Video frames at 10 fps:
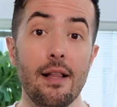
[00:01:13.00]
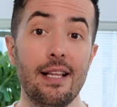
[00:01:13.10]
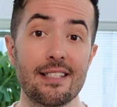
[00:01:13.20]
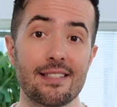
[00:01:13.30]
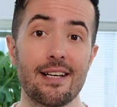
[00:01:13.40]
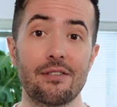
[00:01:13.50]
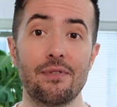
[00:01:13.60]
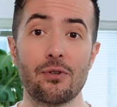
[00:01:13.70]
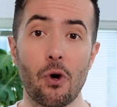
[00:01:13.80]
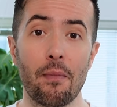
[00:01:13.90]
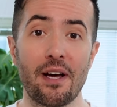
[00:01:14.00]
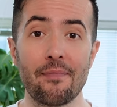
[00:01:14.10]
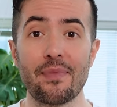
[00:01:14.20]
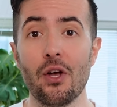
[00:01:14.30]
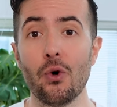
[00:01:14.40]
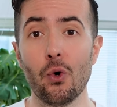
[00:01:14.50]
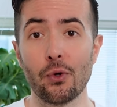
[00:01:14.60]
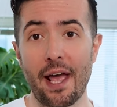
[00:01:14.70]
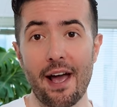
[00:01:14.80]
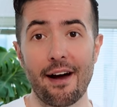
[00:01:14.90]
Let's start with COBE, who
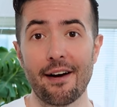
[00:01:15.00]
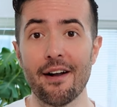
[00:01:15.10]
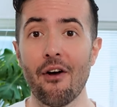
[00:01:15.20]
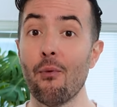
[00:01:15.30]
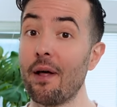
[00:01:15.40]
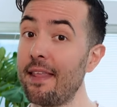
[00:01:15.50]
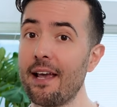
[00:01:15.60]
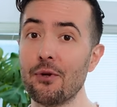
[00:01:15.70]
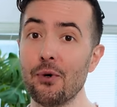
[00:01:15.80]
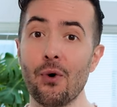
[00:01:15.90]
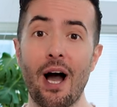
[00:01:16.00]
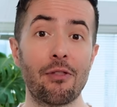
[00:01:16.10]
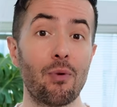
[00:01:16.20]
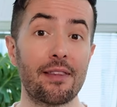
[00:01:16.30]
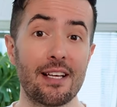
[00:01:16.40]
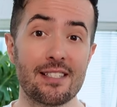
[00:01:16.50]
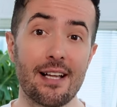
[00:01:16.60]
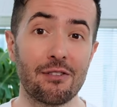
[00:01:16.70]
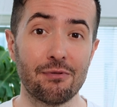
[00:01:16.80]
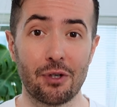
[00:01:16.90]
they are, what they do, and what they
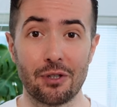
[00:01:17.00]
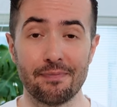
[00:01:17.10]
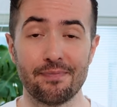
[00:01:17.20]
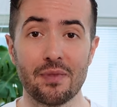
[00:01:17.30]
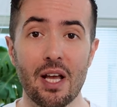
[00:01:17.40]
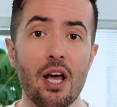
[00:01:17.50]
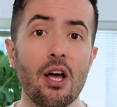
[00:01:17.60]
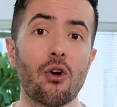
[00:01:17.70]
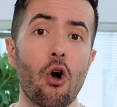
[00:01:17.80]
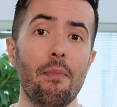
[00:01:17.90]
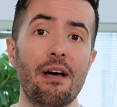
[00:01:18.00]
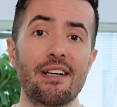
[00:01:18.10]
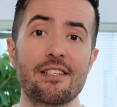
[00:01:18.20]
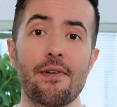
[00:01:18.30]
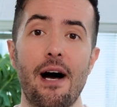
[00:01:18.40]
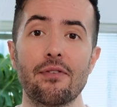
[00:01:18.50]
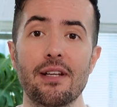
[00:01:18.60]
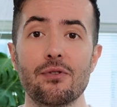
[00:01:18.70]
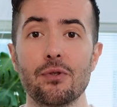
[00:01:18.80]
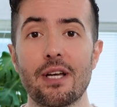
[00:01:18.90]
stand for. COBE was founded
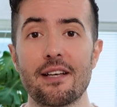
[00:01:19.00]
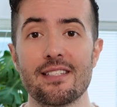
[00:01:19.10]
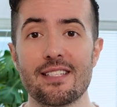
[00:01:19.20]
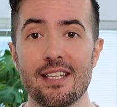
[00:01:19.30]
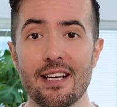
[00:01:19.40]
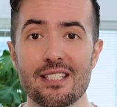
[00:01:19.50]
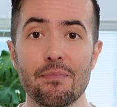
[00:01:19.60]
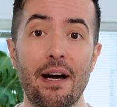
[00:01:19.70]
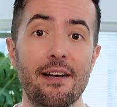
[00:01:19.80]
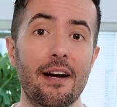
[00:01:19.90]
in 2006 by the